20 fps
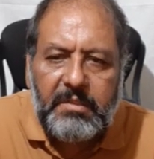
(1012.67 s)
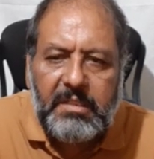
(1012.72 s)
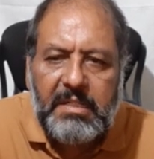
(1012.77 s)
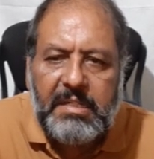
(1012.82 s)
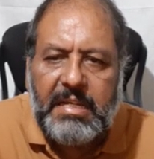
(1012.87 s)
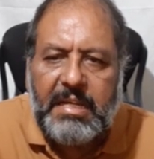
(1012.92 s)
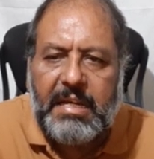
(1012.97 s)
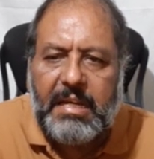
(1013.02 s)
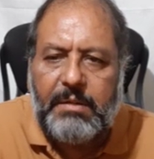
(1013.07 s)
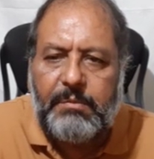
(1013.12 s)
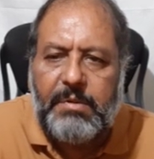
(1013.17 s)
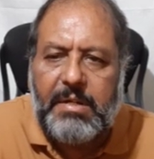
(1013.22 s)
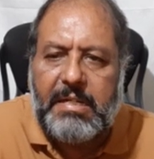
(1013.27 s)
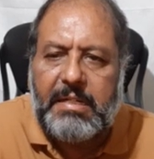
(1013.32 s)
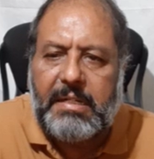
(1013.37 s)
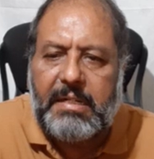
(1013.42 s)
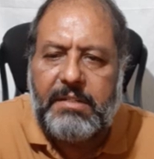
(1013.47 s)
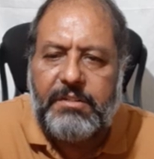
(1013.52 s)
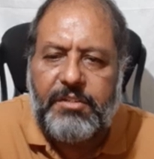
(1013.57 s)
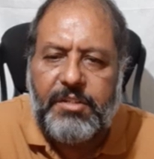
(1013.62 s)
Here one
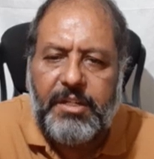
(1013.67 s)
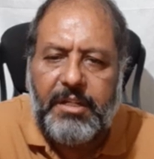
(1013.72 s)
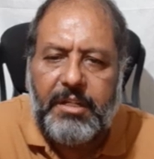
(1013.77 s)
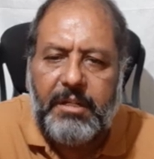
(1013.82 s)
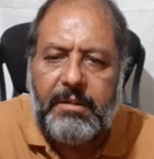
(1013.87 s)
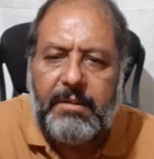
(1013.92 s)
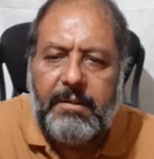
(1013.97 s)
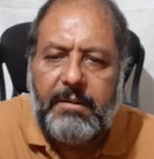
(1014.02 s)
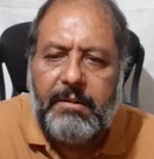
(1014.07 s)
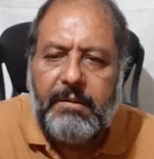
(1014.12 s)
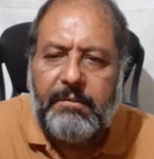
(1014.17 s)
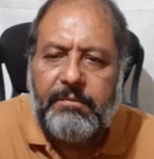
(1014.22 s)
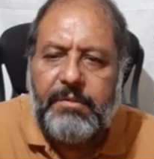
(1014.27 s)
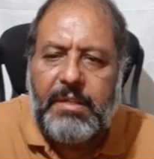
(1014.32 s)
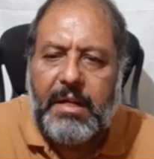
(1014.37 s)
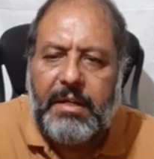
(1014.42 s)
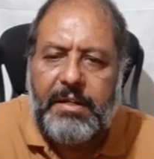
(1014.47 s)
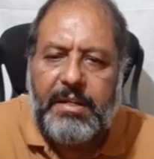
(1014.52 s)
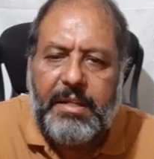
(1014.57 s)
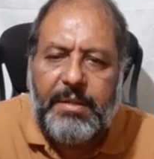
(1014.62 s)
can see
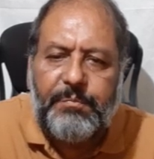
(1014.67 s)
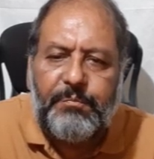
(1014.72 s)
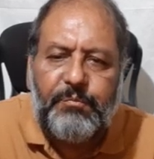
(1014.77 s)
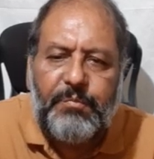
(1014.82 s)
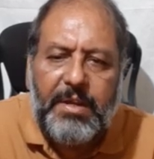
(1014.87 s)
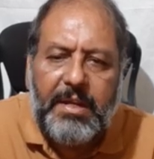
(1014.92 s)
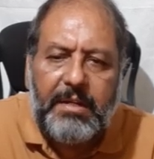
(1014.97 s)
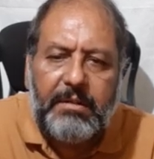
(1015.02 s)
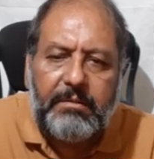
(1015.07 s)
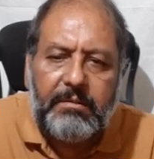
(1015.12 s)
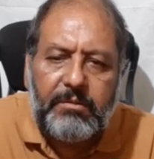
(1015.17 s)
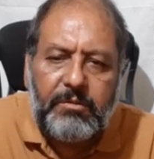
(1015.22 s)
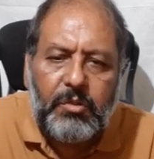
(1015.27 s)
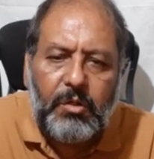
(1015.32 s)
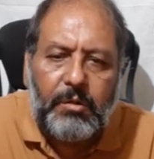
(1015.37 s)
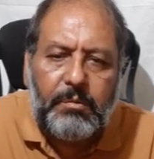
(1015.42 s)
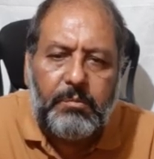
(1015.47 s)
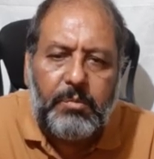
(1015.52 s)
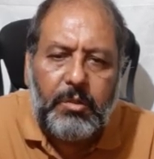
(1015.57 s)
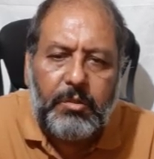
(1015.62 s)
the deep vein
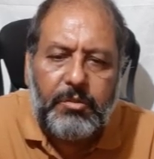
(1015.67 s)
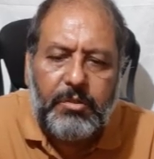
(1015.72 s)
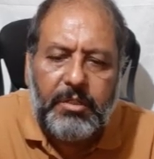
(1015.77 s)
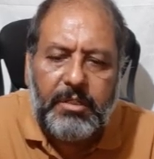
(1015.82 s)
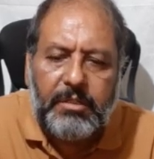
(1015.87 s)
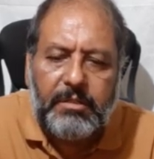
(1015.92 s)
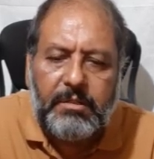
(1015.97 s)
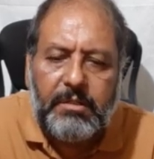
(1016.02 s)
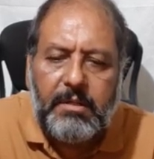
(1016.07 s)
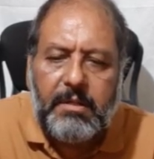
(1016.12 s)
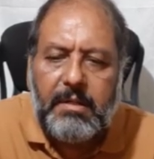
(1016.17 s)
thrombosis